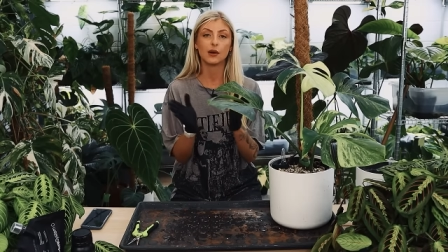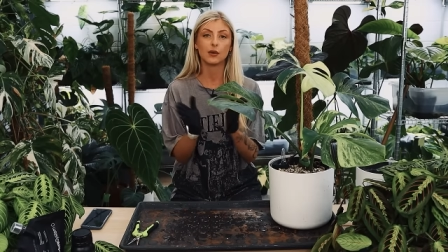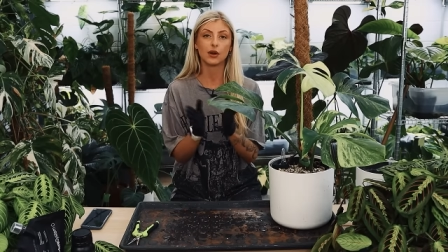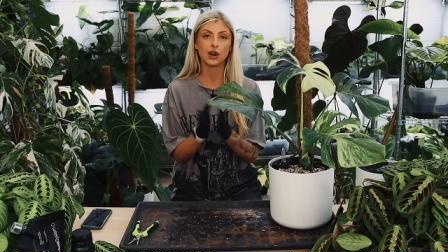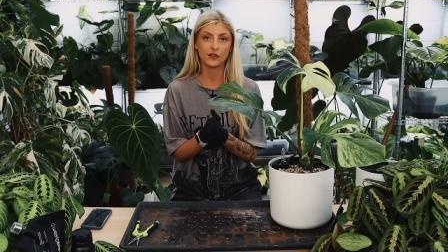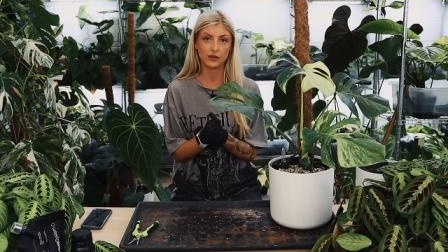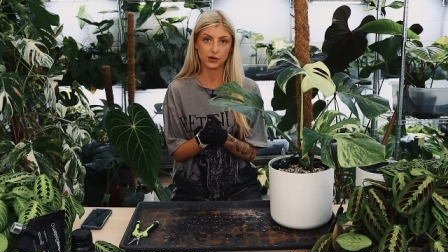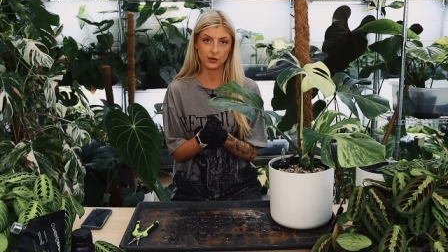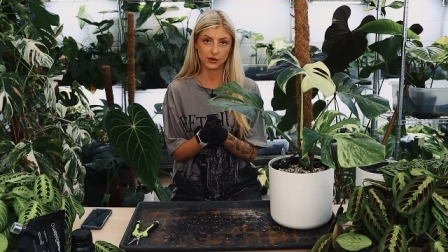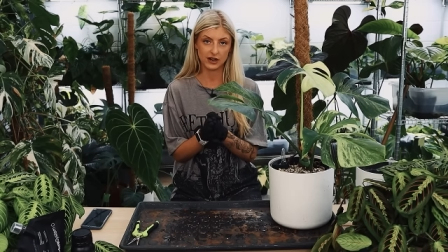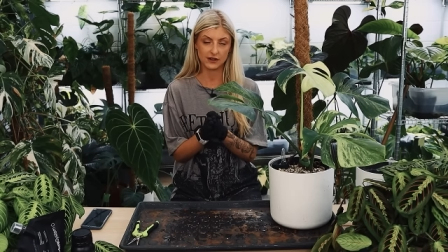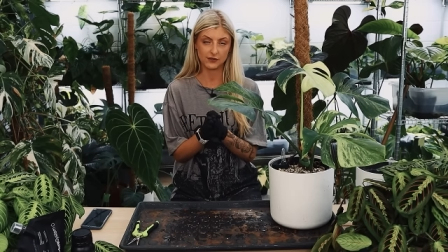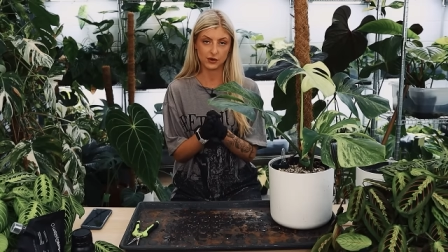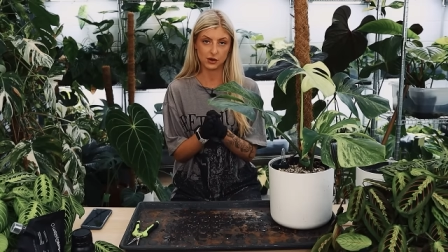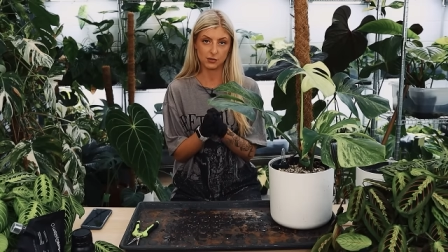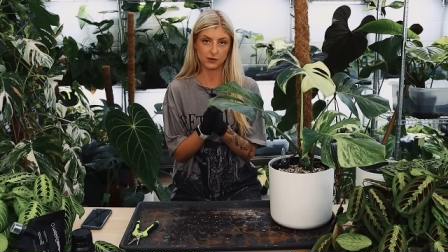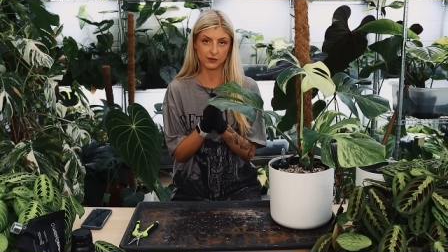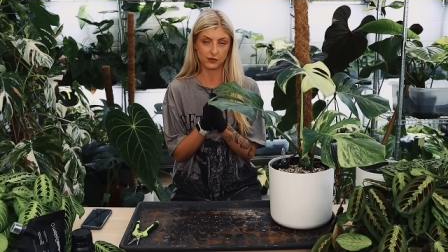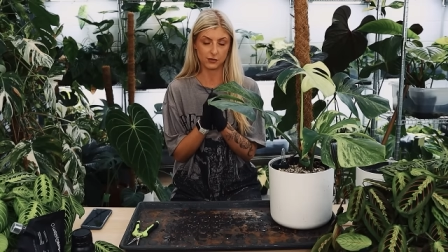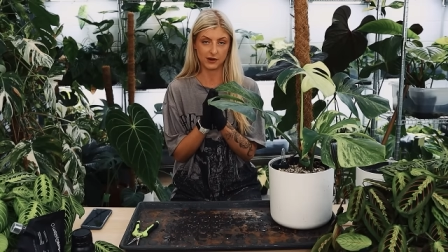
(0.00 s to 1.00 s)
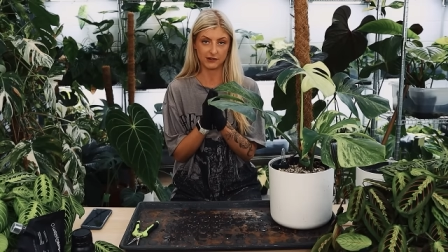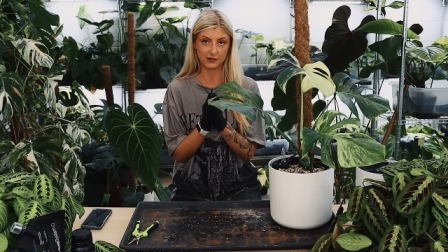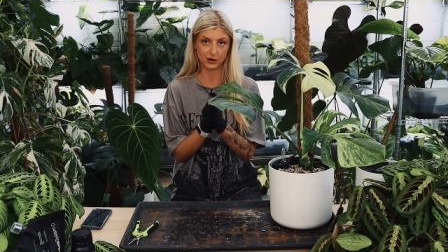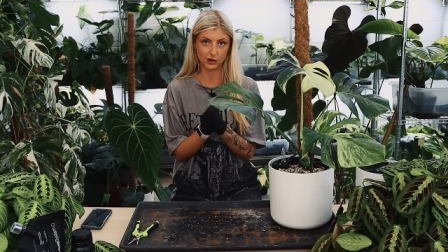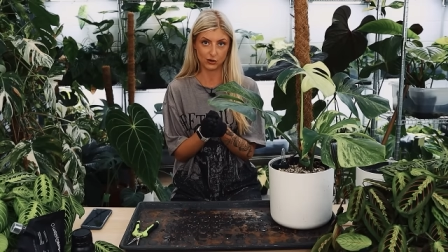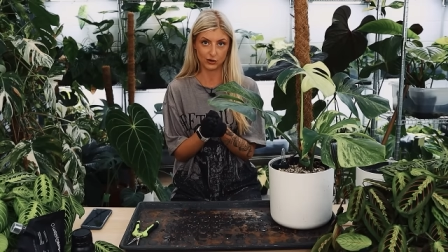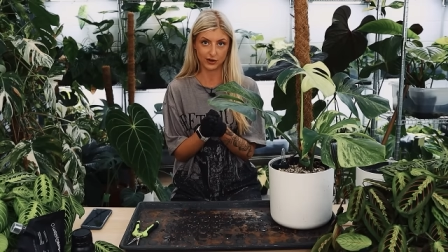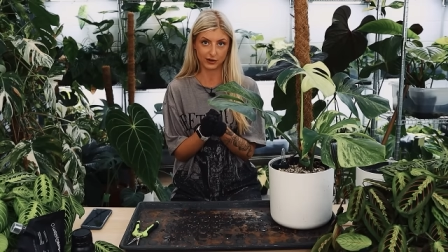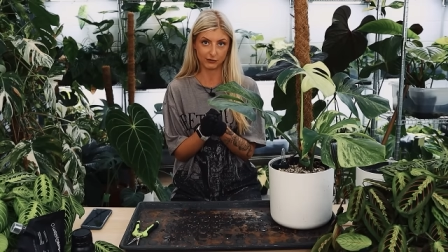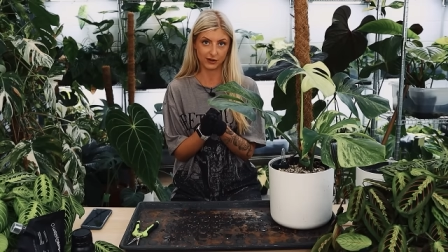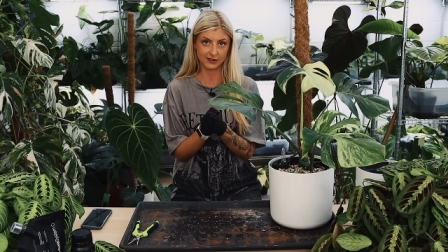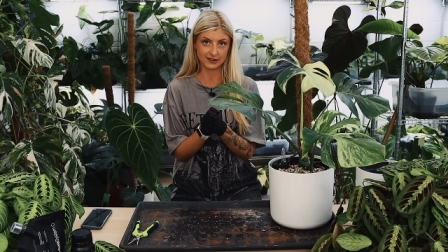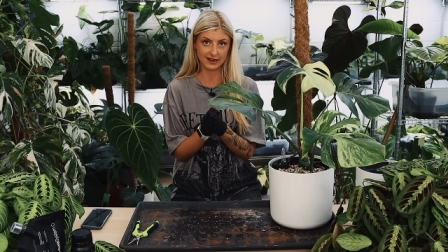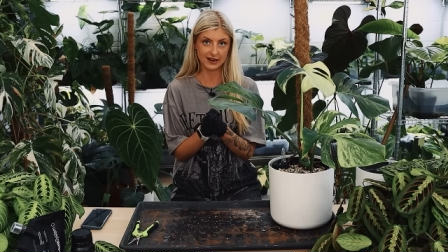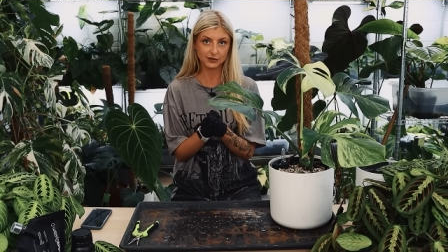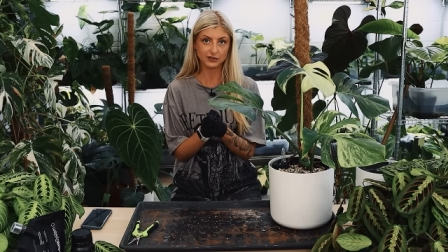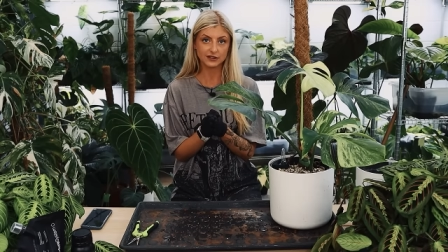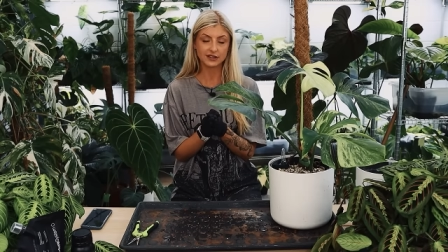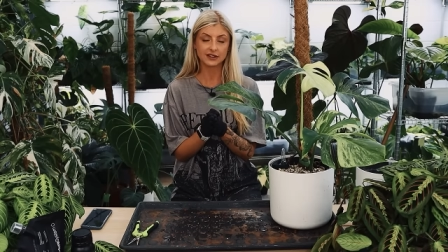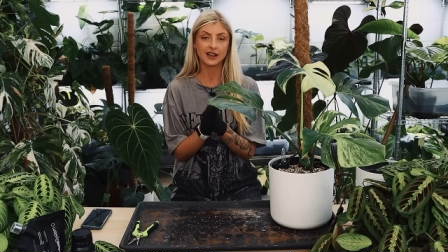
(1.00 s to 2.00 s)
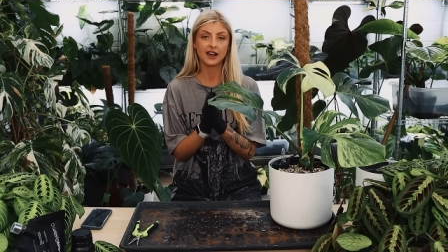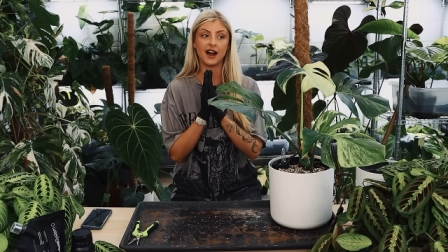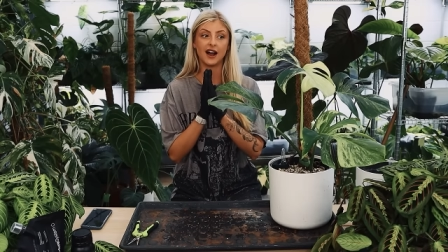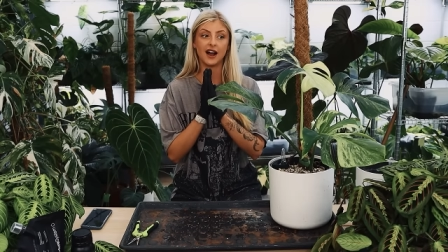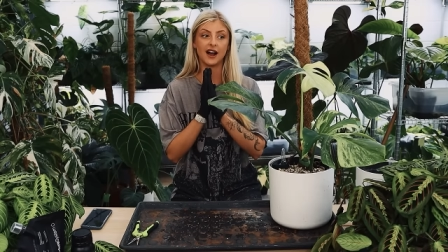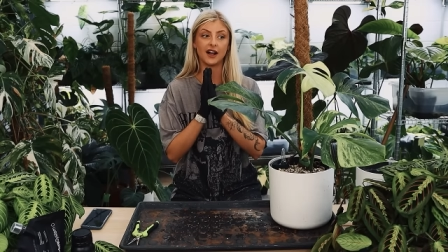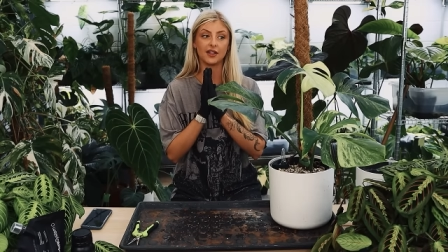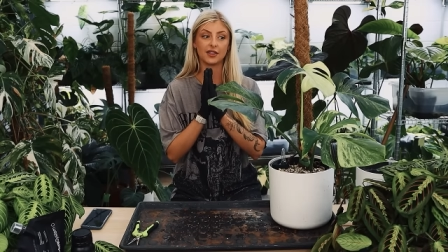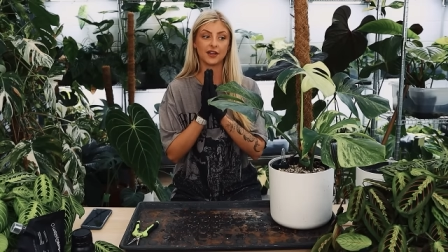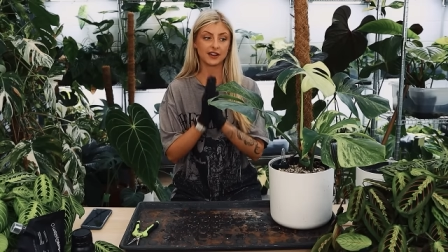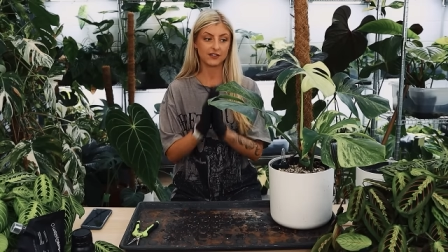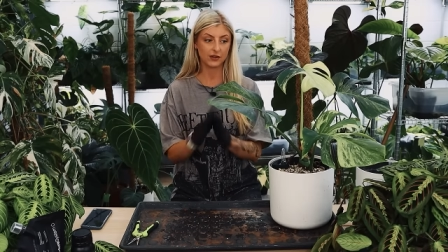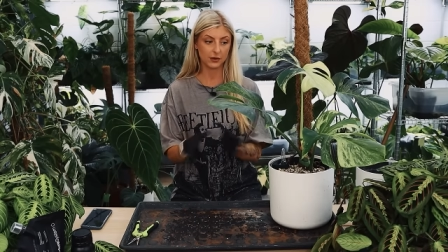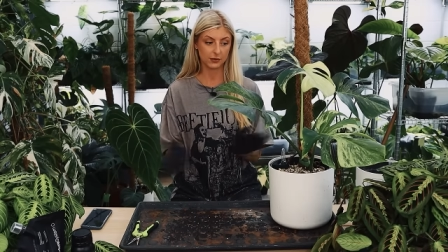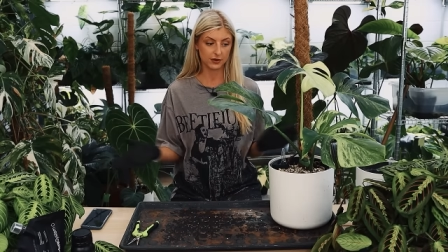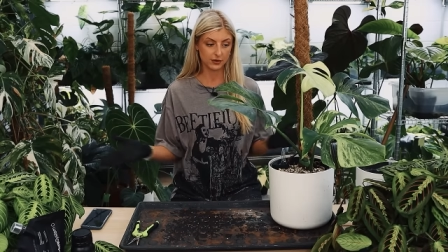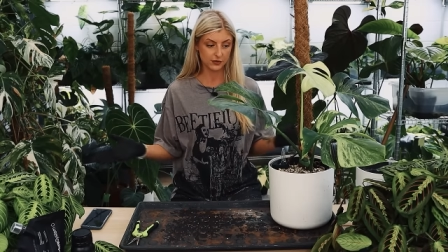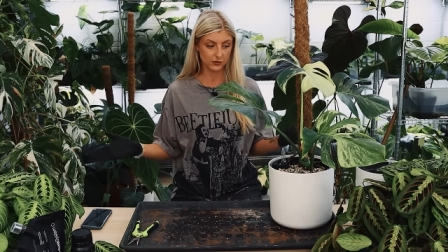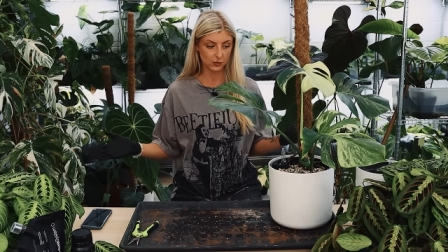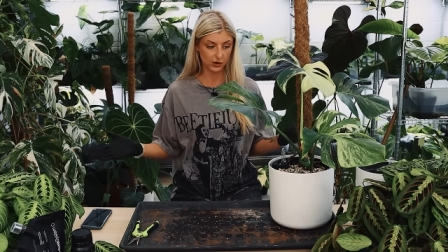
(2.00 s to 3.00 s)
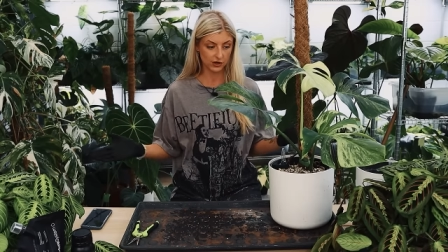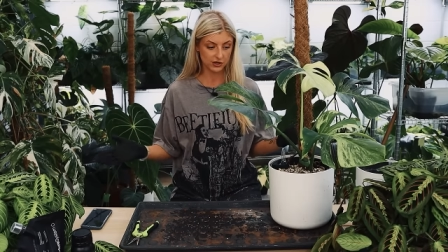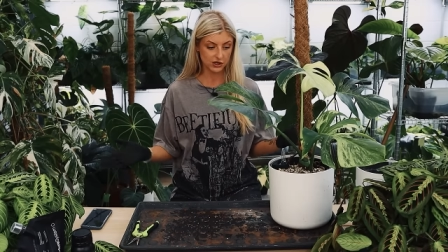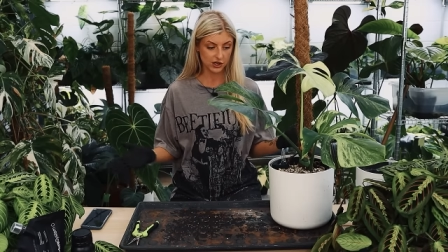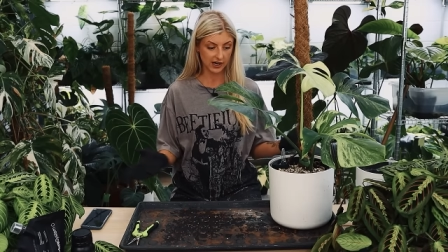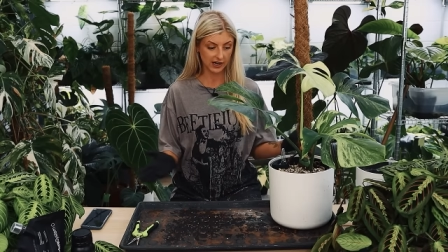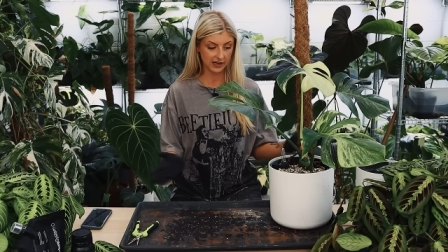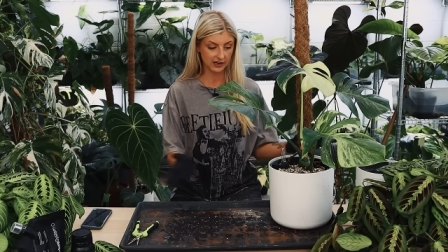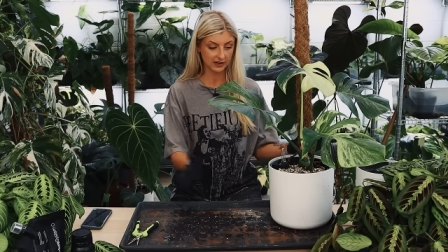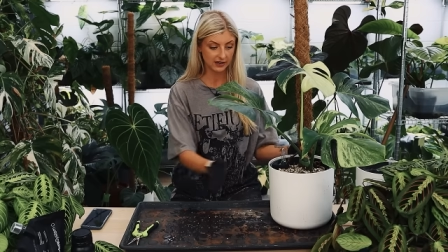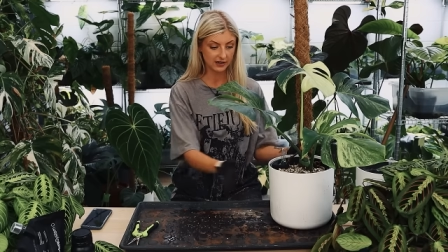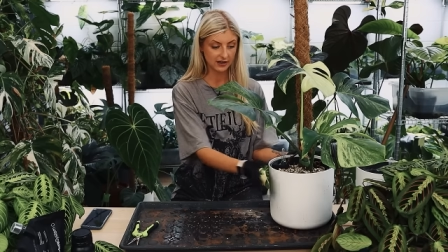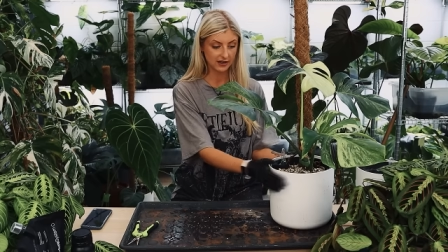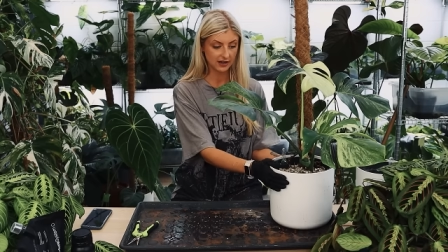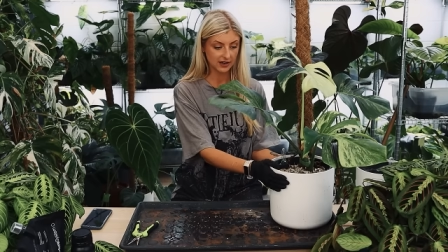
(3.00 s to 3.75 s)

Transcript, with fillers: I will love you and leave you before my recording runs out. Uh, thank you very much for watching.